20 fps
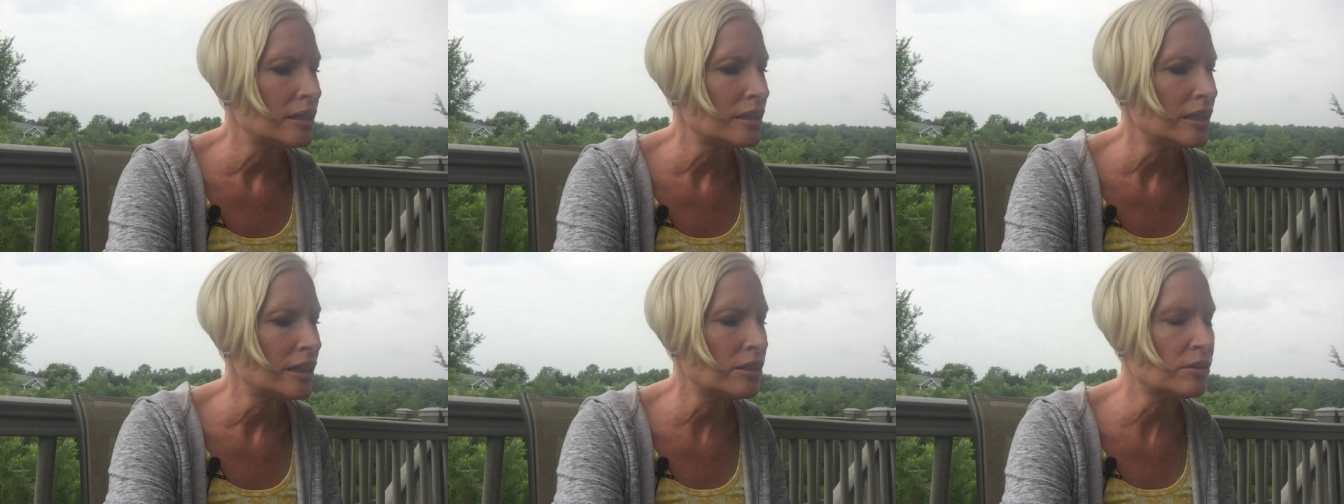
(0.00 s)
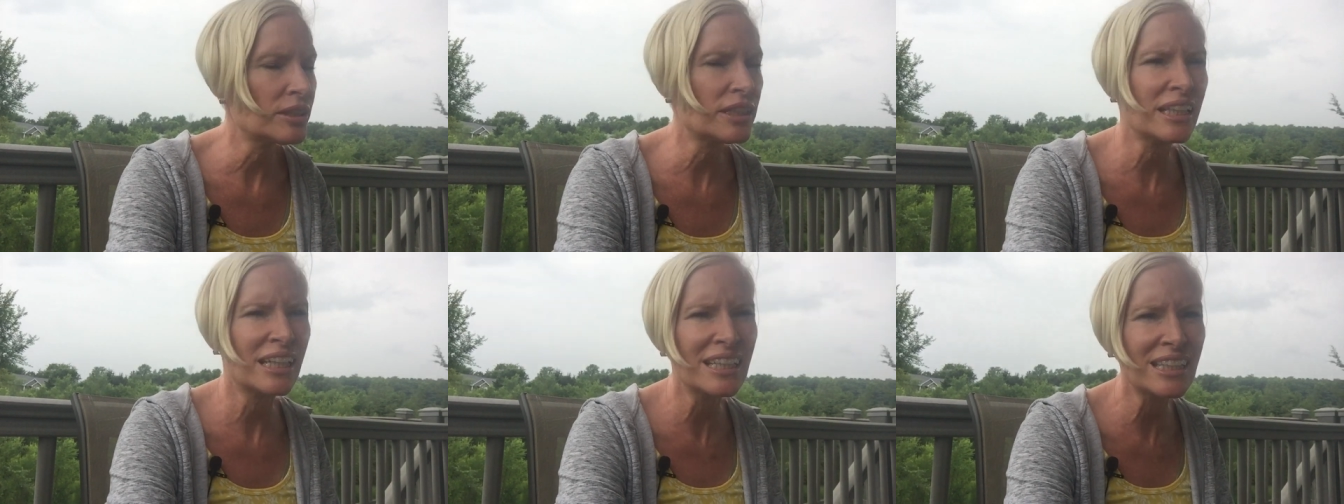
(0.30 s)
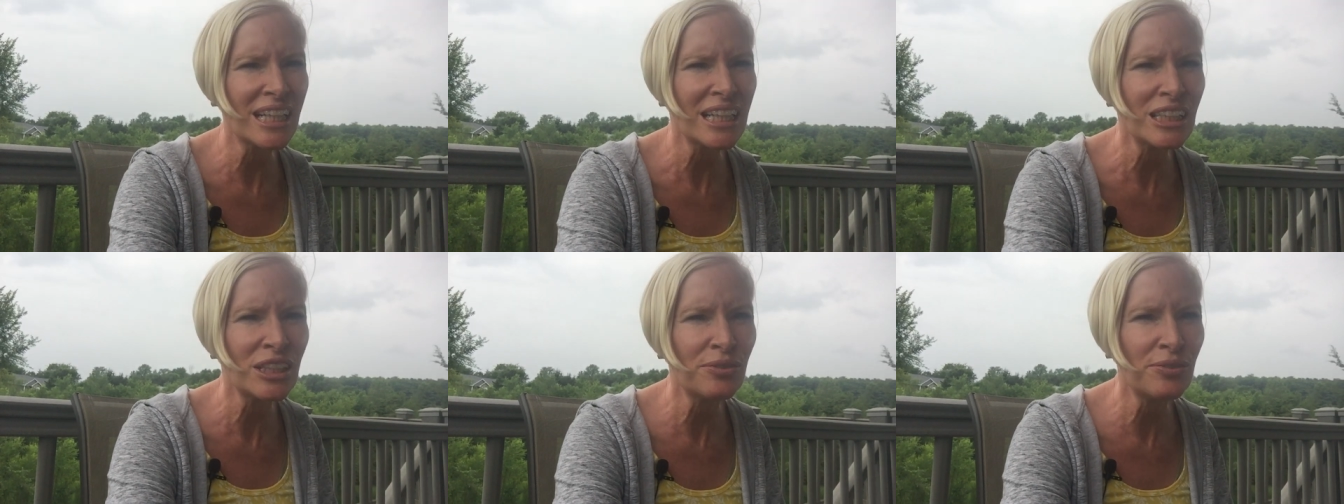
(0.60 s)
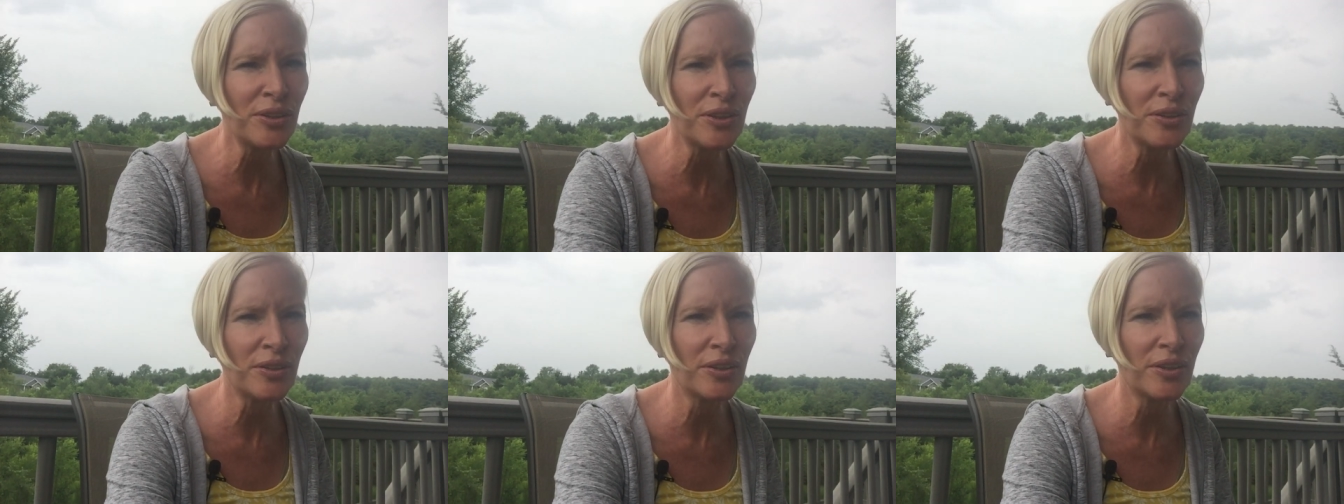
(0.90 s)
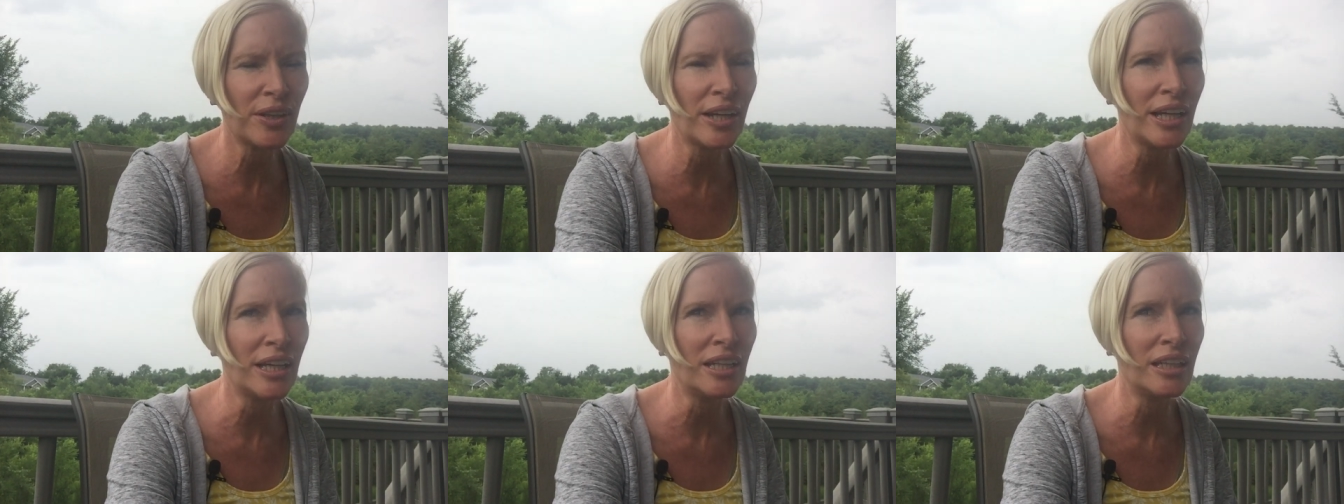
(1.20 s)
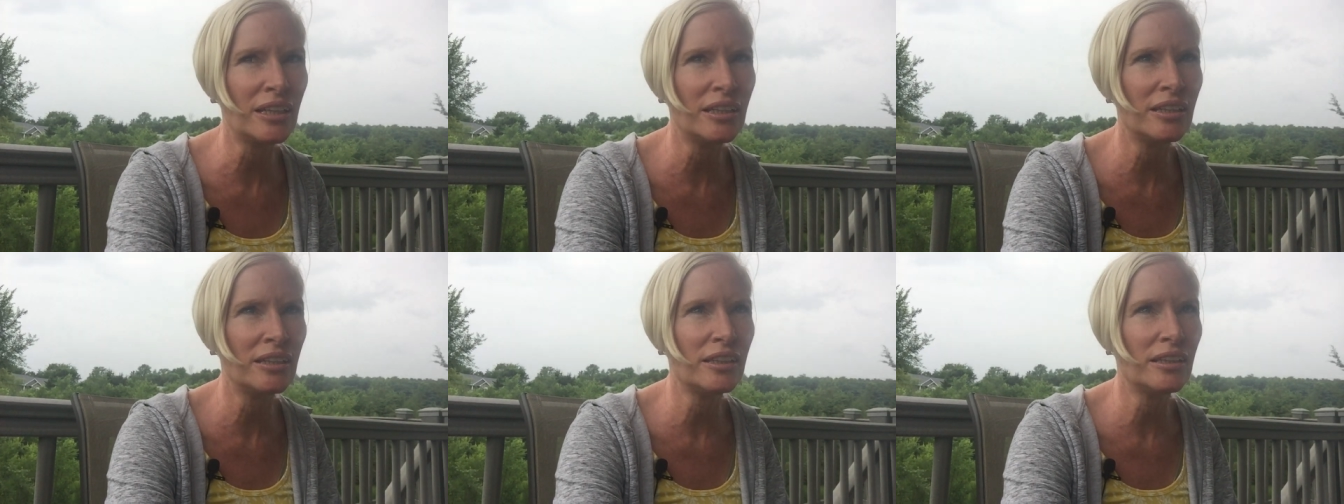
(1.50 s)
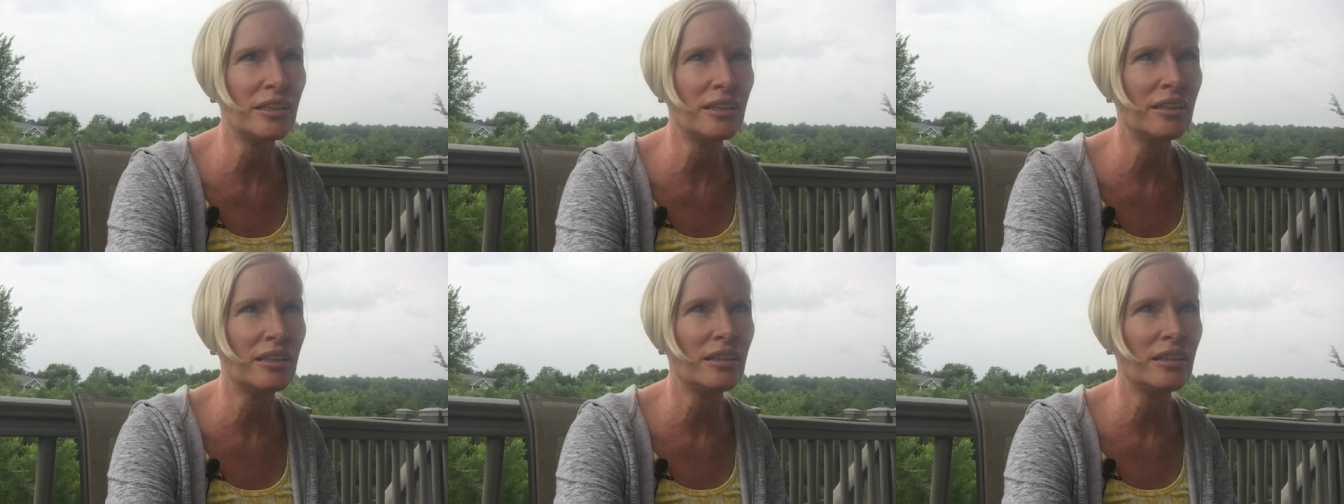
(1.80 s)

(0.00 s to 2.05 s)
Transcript: you know, successful and